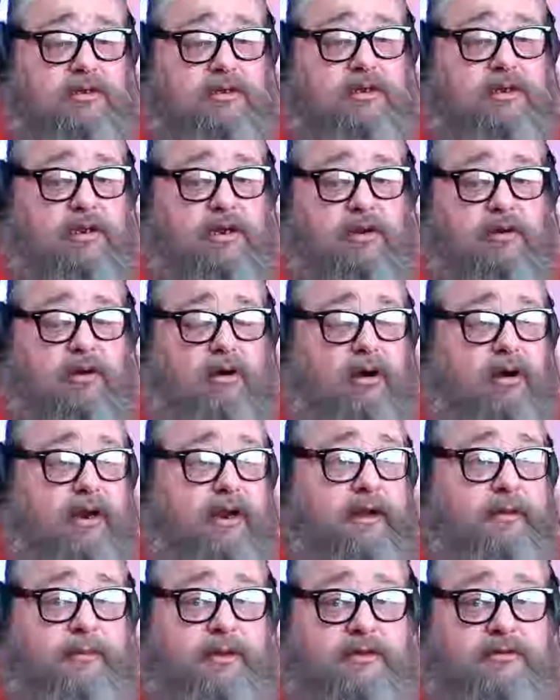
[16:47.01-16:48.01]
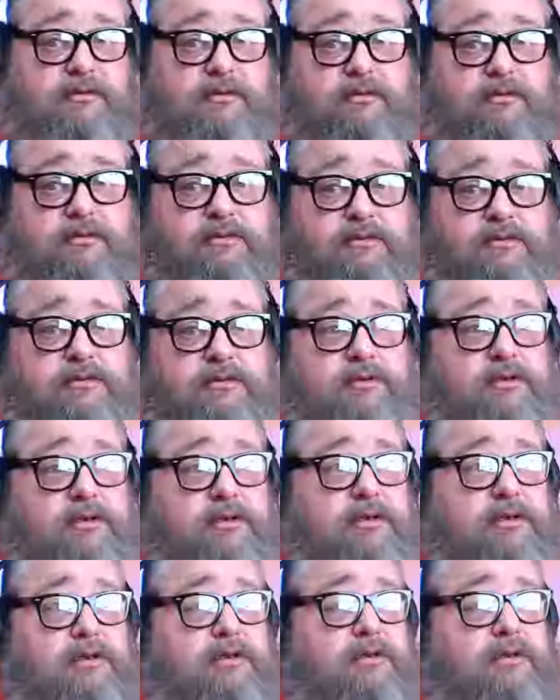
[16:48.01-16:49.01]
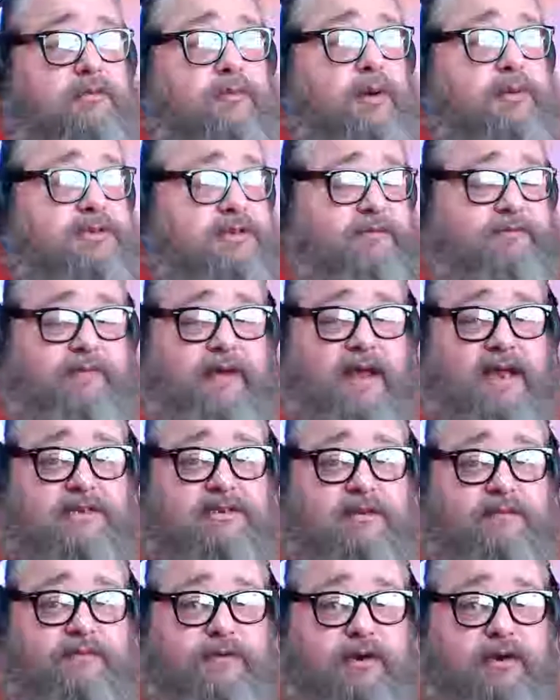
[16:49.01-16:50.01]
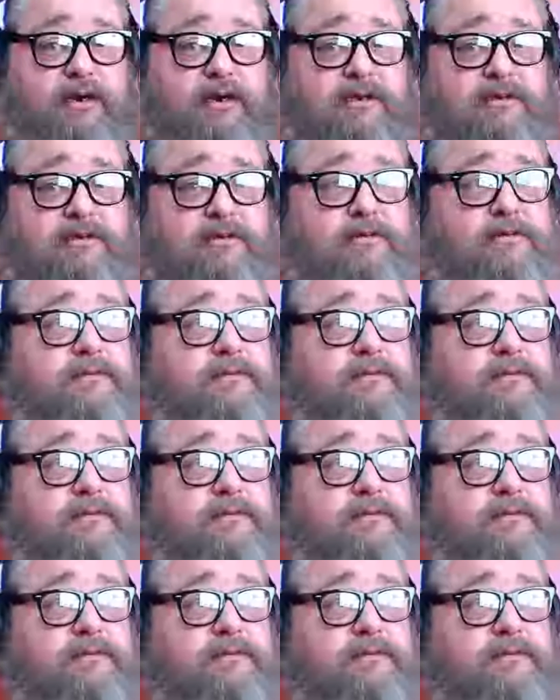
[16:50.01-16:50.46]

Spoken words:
you know, our enemies. What was it, Fast and Furious?